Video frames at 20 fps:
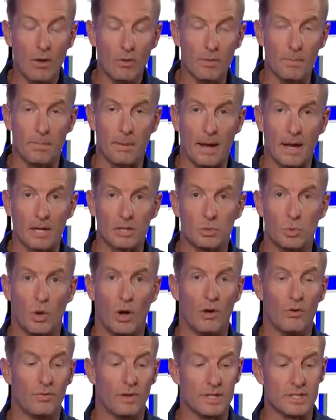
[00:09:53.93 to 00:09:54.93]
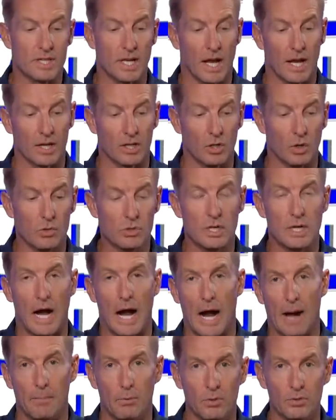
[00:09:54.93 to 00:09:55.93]
the Pac-12 has got to go
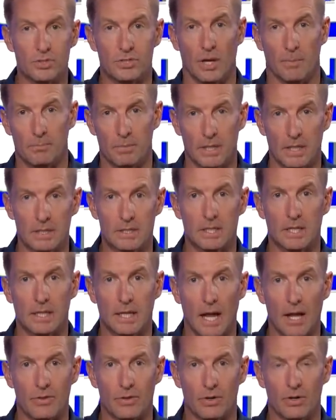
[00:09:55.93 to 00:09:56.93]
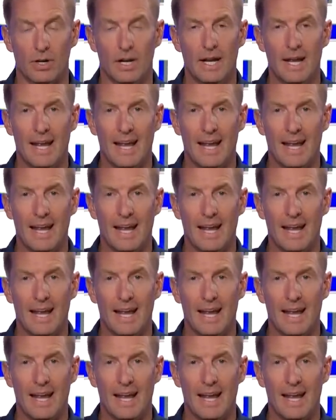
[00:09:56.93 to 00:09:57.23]
cobble something together.